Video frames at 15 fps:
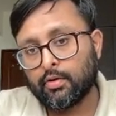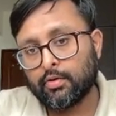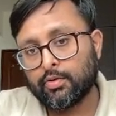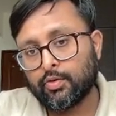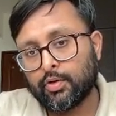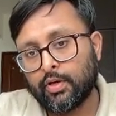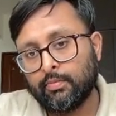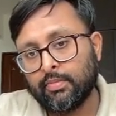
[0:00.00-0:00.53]

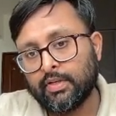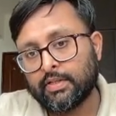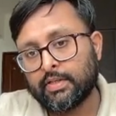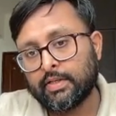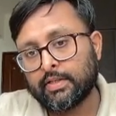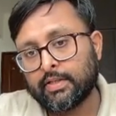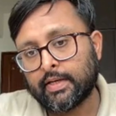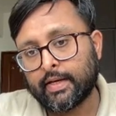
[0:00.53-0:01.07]
So keep these
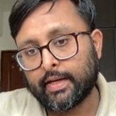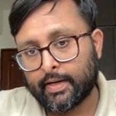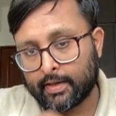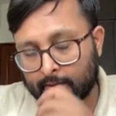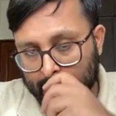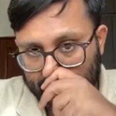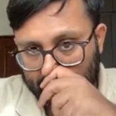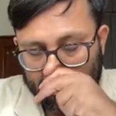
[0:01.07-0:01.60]
things in head.
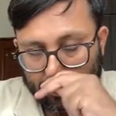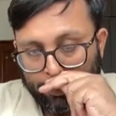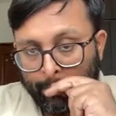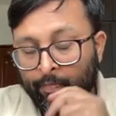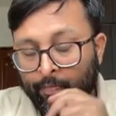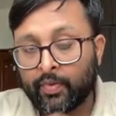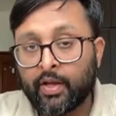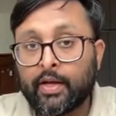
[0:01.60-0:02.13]

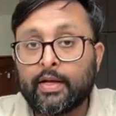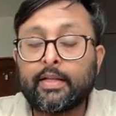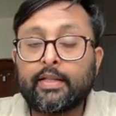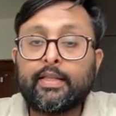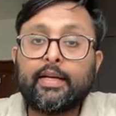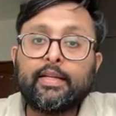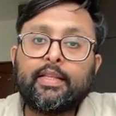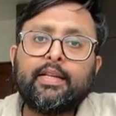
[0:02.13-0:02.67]

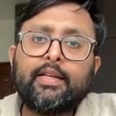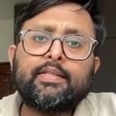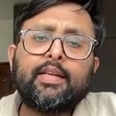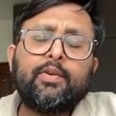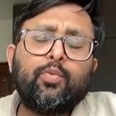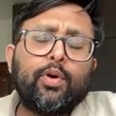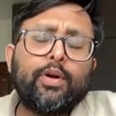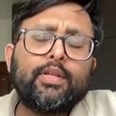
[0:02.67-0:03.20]
The other is
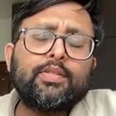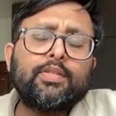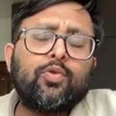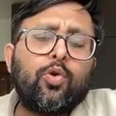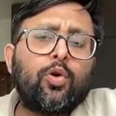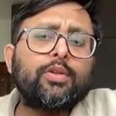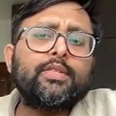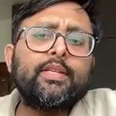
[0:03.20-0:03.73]
that what is
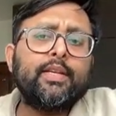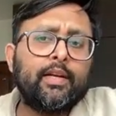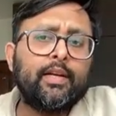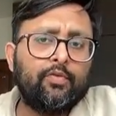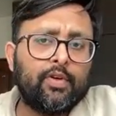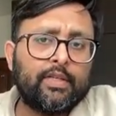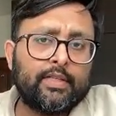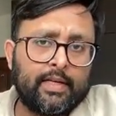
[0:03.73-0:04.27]
causing
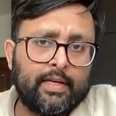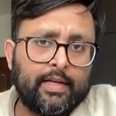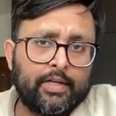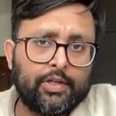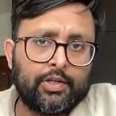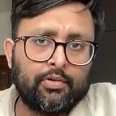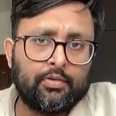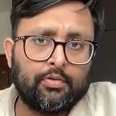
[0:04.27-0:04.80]
adverse
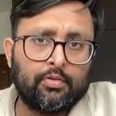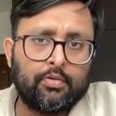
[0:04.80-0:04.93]
selection?